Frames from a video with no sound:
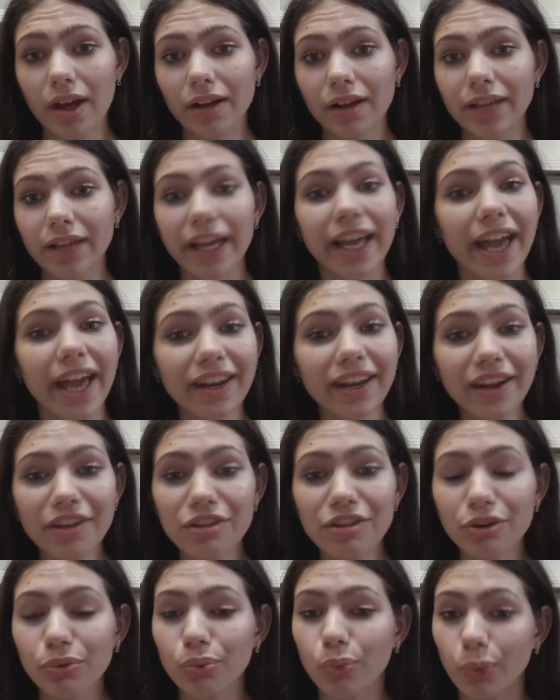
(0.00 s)
Like any
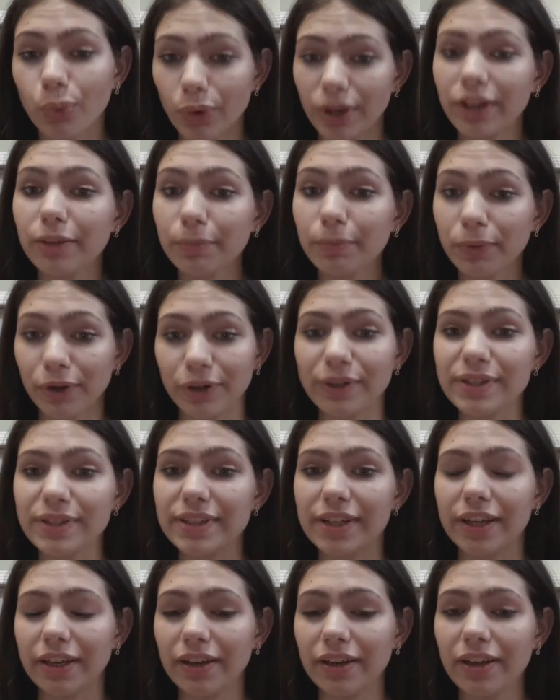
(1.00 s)
other real
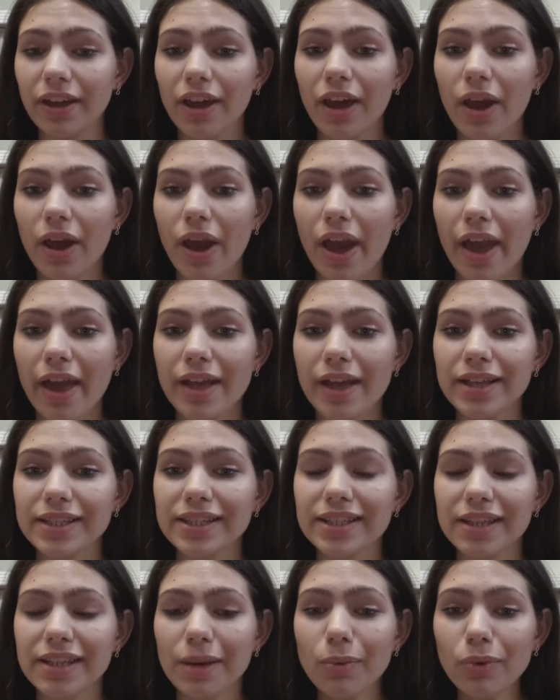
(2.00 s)
person,
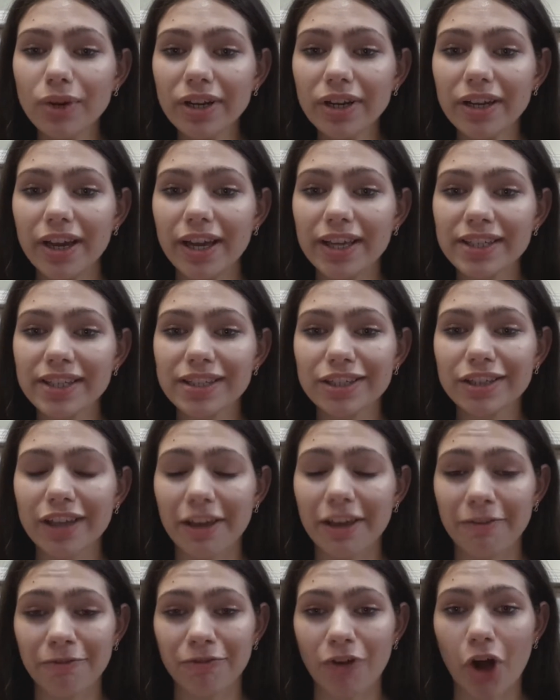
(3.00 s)
someone isn't
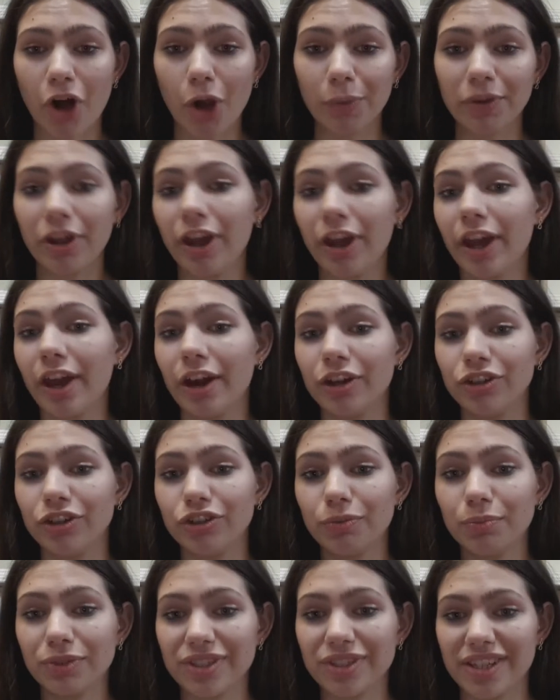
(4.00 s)
involved
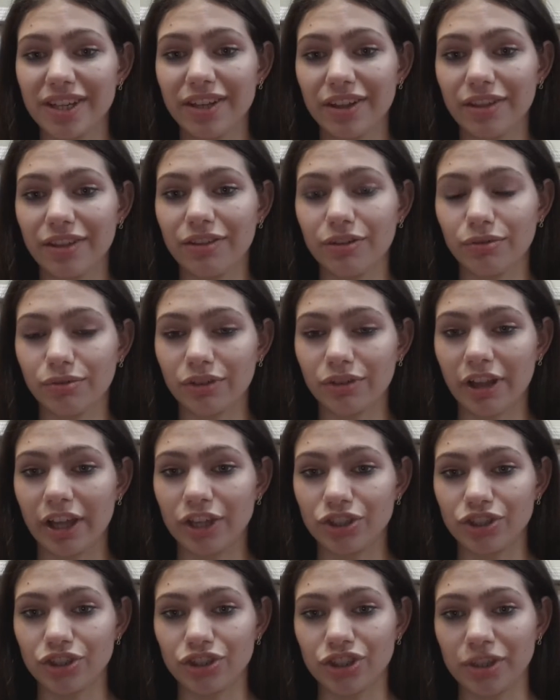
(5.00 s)
100% in their
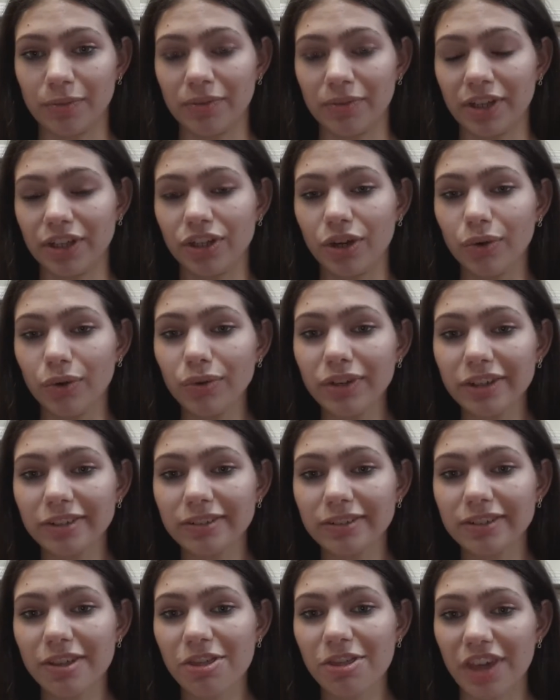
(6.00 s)
relationship. They don't
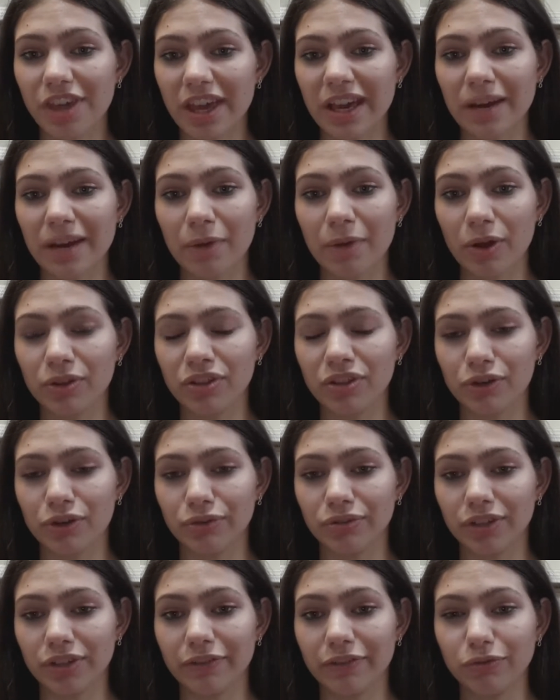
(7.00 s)
think about
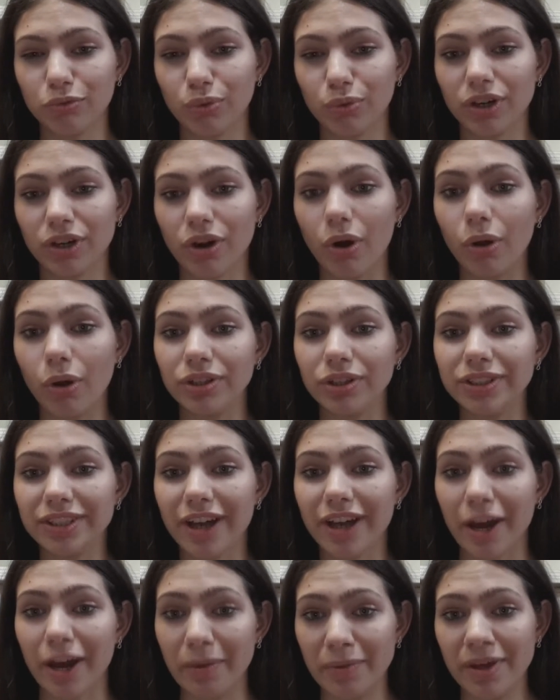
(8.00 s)
their loved one all the
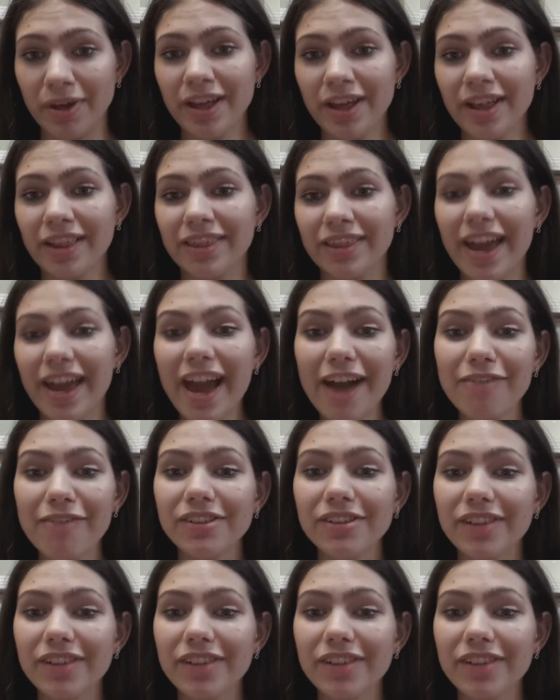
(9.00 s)
time. They have a